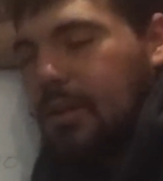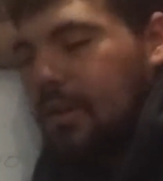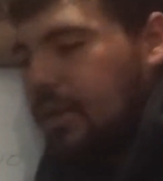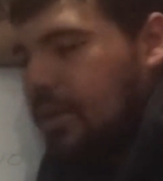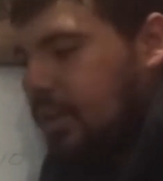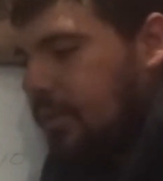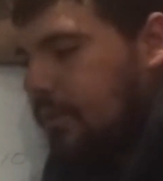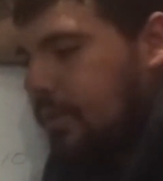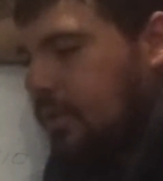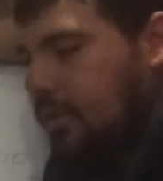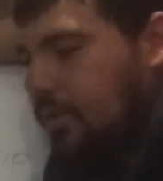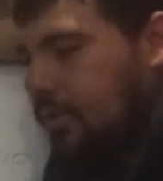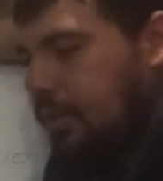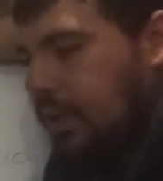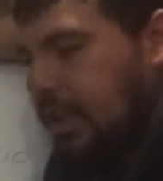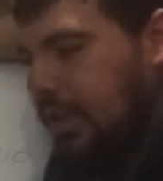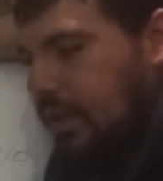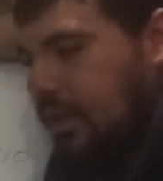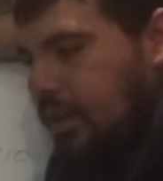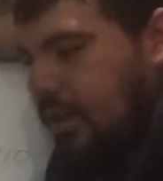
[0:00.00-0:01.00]
Even though,
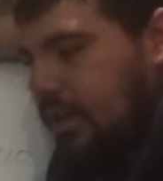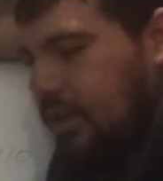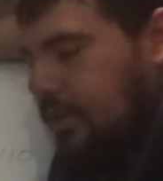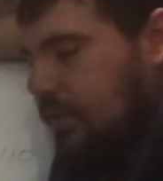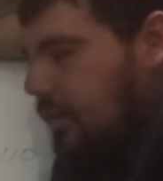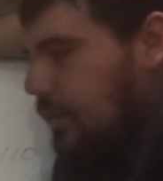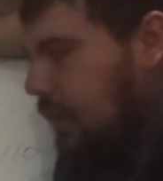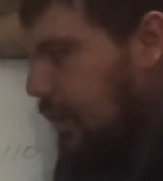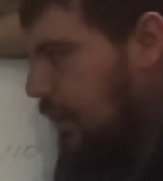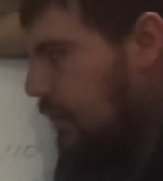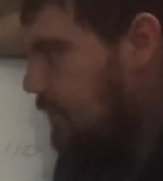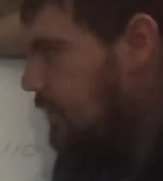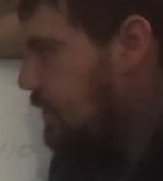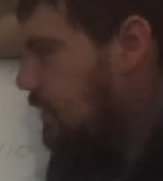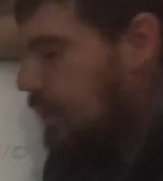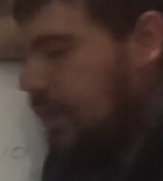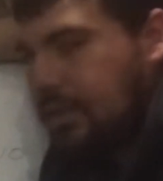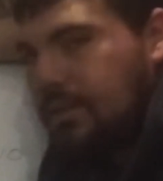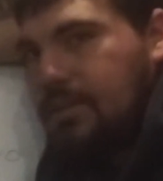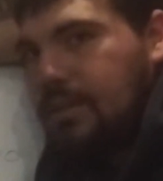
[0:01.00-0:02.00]
yes,
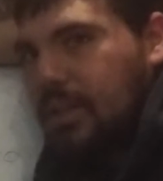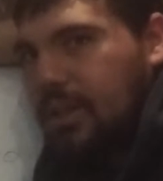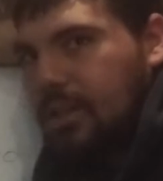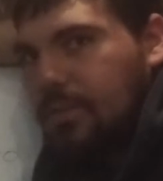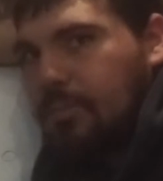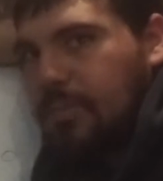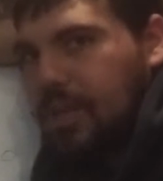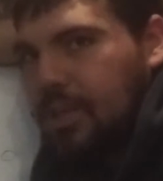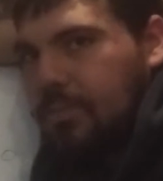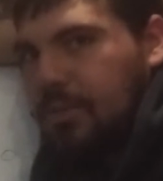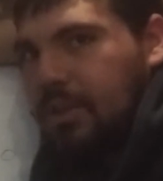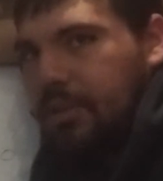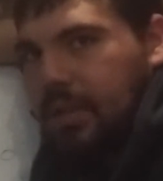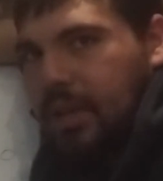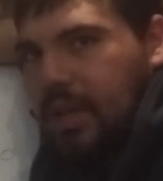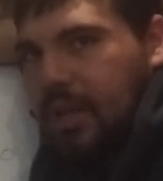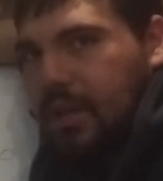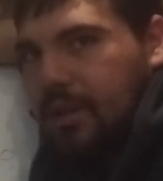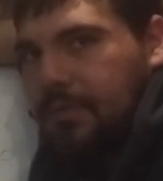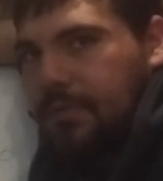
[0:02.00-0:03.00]
it did make me
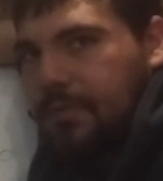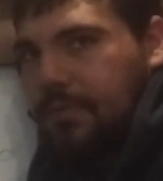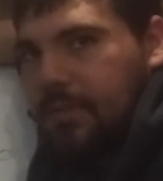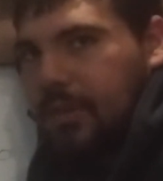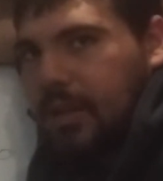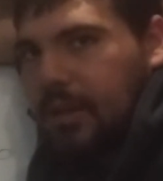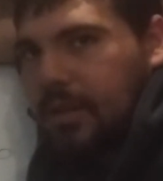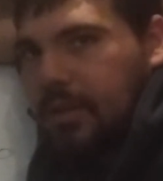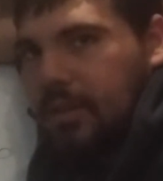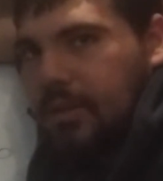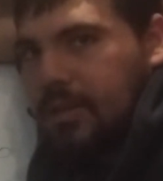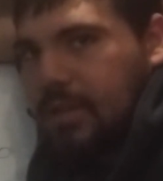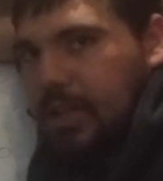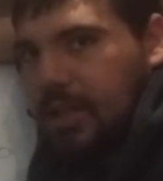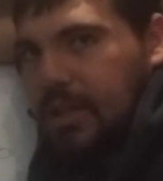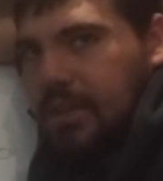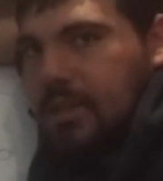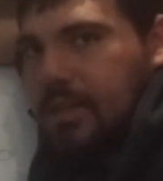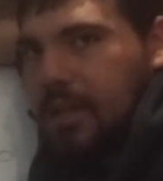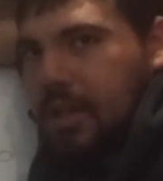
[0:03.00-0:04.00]
laugh
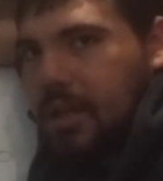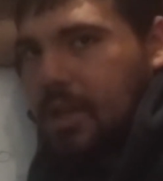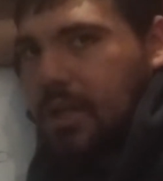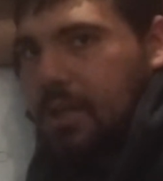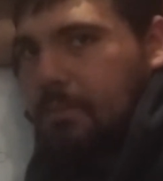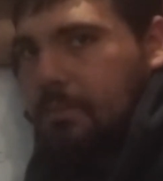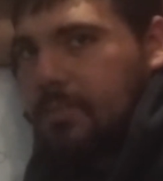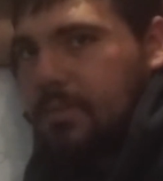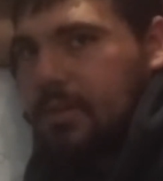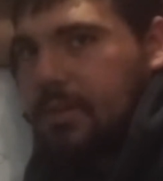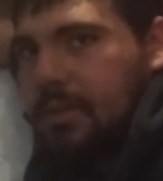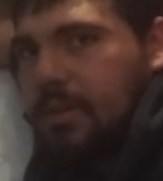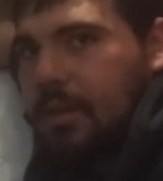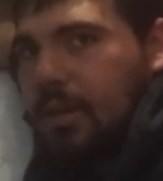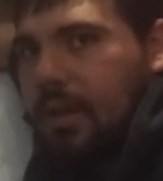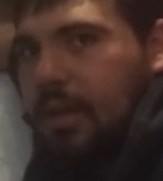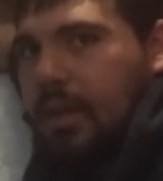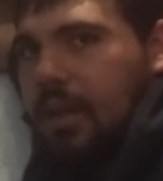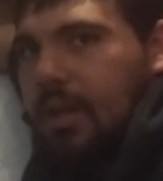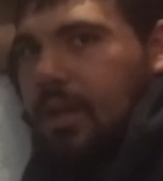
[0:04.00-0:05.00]
10 times,
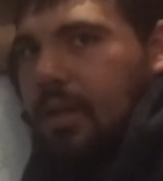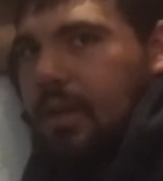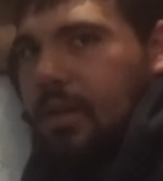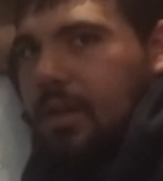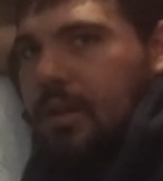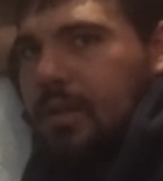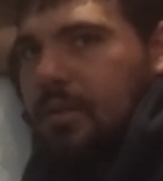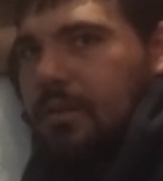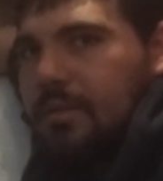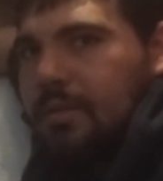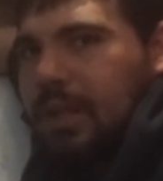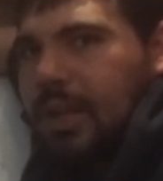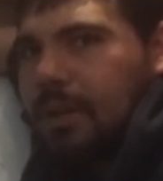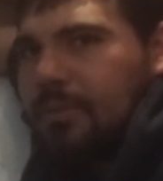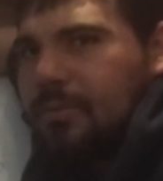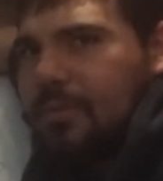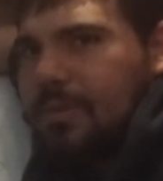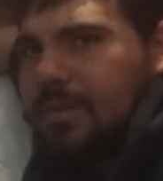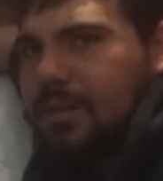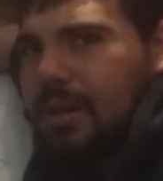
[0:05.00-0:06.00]

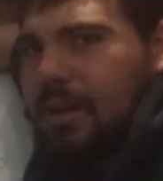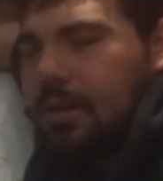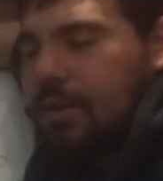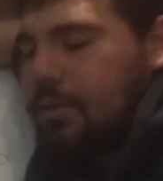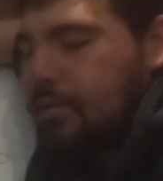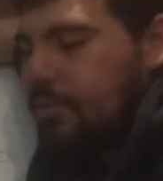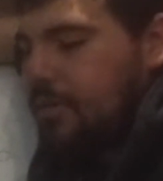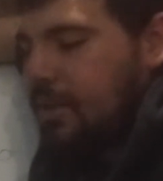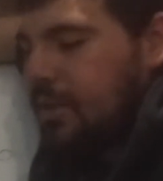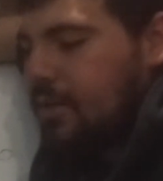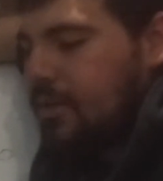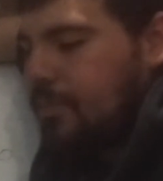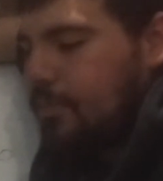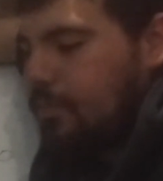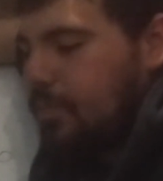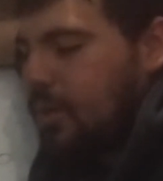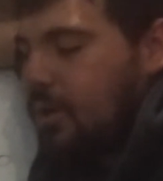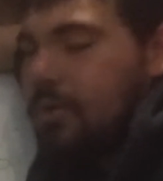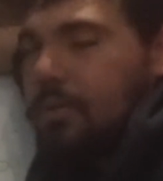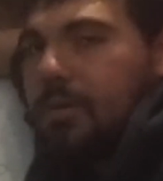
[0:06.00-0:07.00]
that was all in the
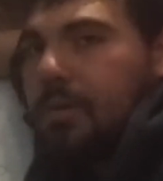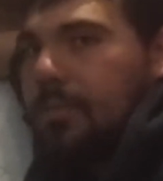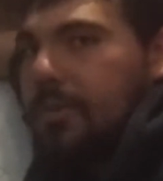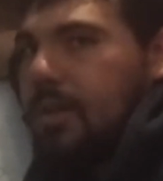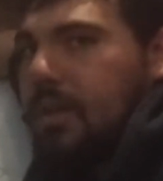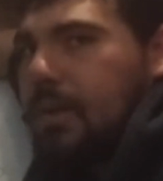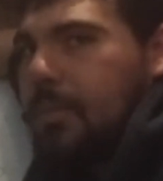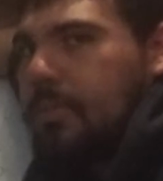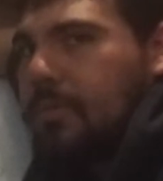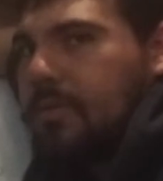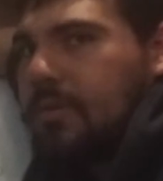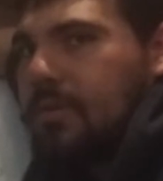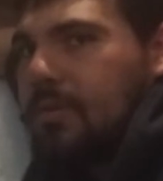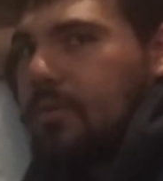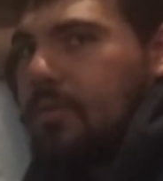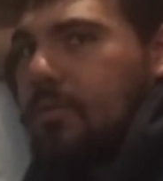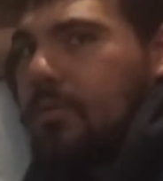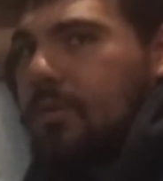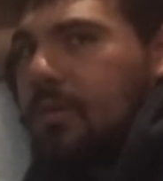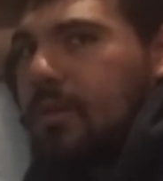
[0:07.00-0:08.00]
middle of the
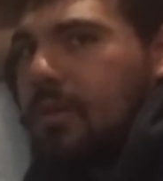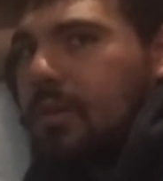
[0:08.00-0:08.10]
episode.